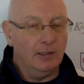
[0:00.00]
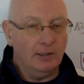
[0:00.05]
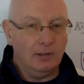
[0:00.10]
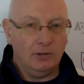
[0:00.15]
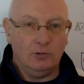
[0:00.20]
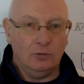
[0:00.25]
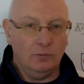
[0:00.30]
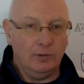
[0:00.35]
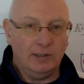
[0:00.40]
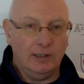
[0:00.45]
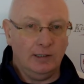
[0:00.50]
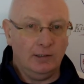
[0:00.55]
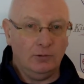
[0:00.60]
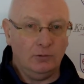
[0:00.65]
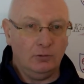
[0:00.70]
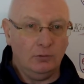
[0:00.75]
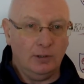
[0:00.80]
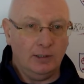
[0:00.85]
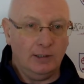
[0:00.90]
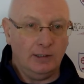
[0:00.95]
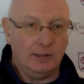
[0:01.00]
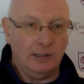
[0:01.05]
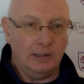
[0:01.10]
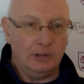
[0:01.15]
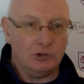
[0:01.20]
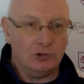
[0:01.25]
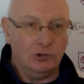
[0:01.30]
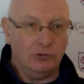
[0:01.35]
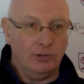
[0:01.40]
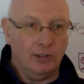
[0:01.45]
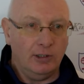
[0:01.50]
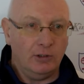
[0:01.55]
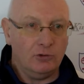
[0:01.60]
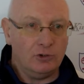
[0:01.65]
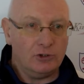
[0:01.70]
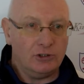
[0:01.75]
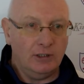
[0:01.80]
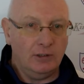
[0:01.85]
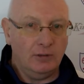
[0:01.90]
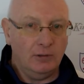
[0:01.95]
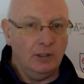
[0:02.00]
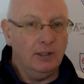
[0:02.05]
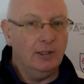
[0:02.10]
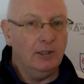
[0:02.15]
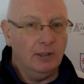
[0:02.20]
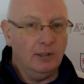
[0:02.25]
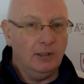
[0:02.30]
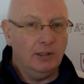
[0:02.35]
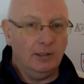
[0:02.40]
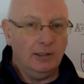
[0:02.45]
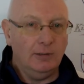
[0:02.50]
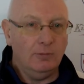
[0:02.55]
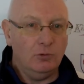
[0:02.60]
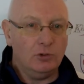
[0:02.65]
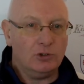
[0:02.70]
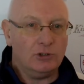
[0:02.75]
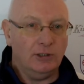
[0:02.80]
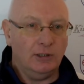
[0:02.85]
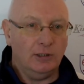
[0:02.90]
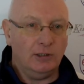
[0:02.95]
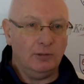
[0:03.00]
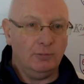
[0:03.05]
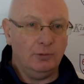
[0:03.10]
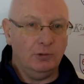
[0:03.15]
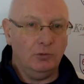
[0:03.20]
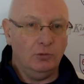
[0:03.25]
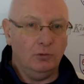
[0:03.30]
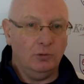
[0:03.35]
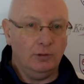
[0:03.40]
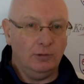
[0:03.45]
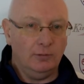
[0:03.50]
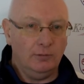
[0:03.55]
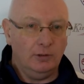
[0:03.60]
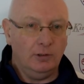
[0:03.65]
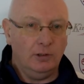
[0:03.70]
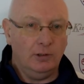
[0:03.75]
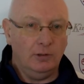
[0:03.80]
We can't do that against Stranraer, because they will certainly be going,